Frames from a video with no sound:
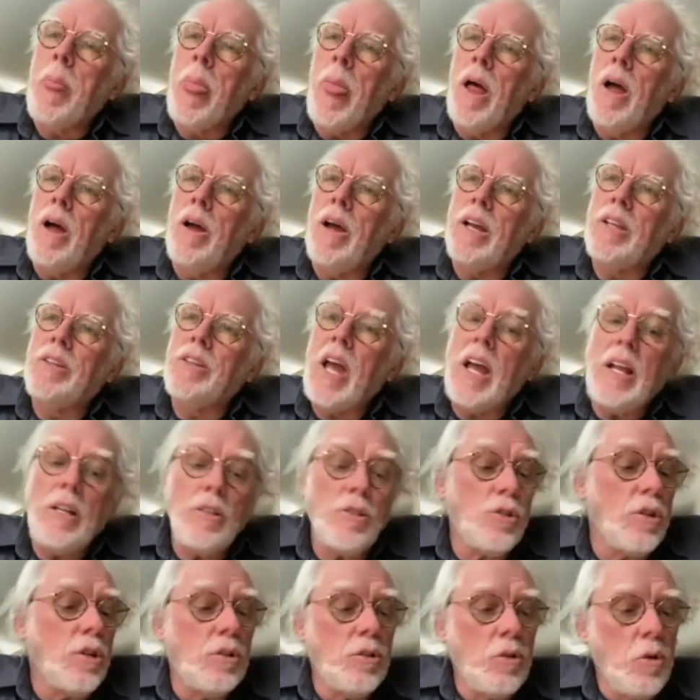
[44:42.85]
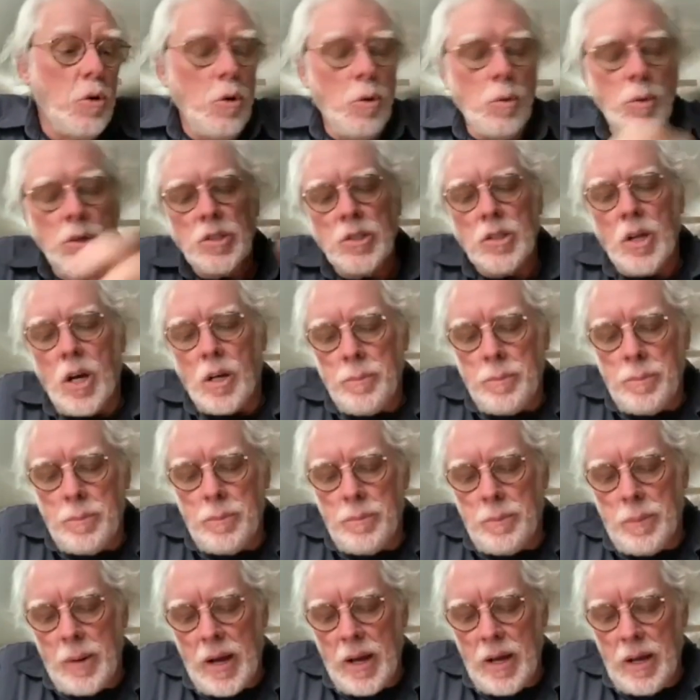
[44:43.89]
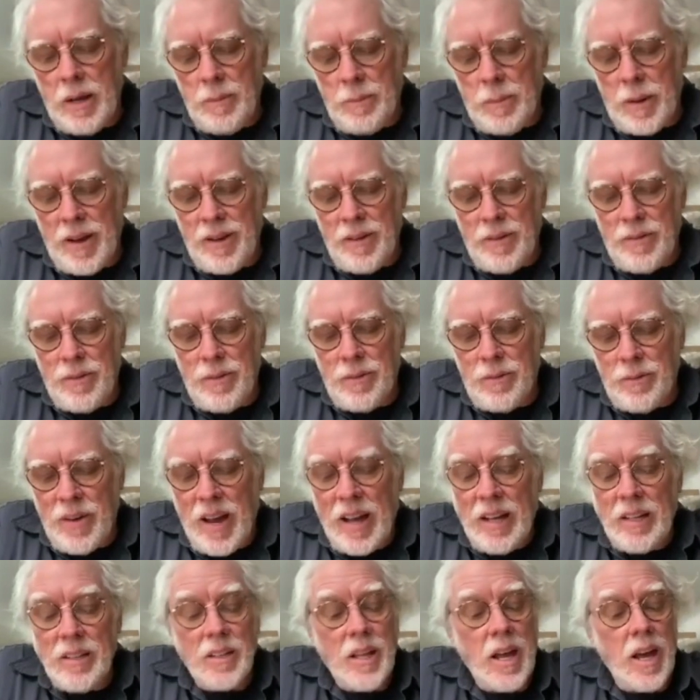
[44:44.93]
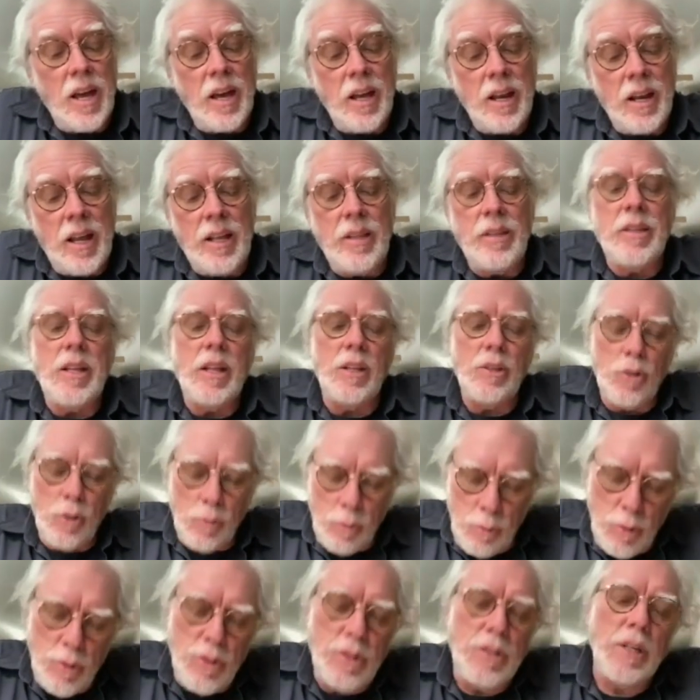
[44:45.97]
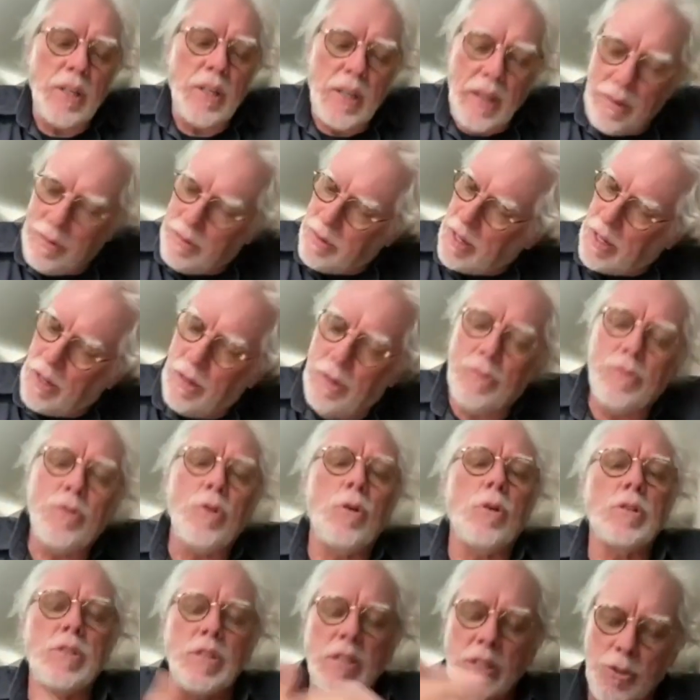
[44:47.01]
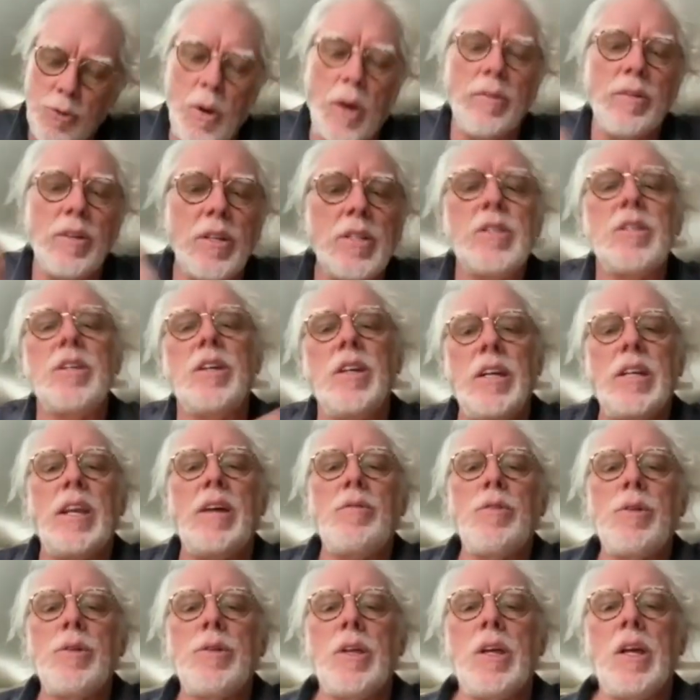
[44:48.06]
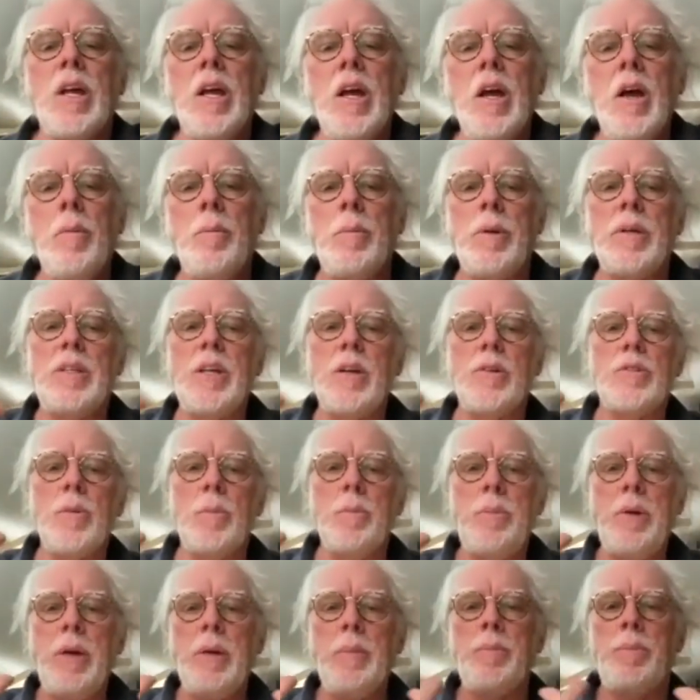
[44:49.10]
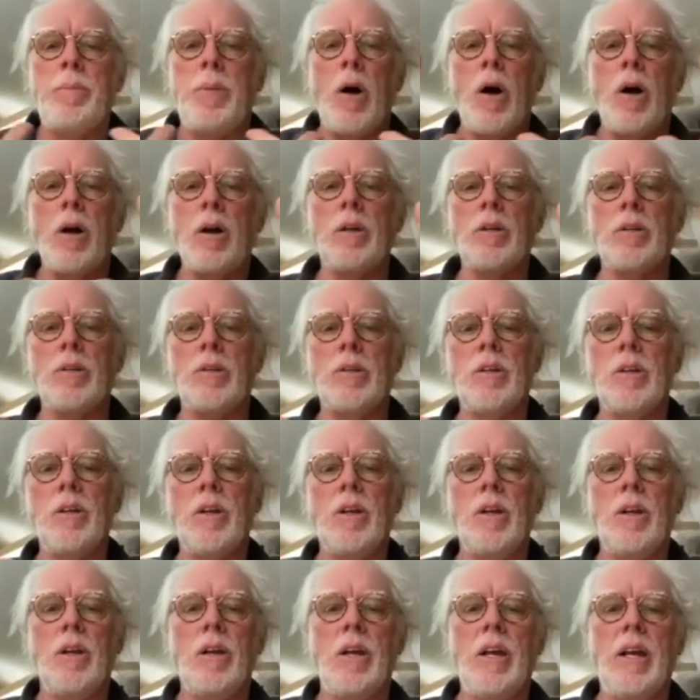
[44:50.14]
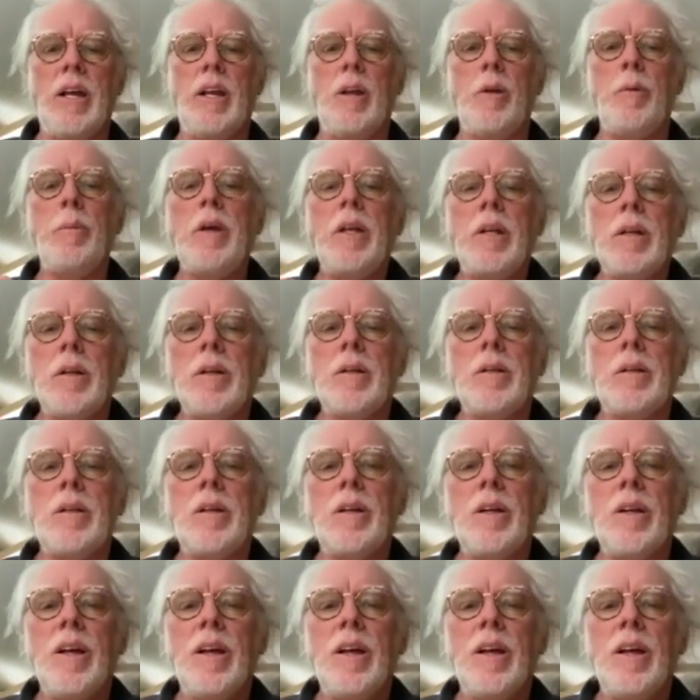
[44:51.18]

uh attention was got by by Wagner and then Debussy, Ravel, of course, and Stravinsky and everything. But there's a big part in the middle.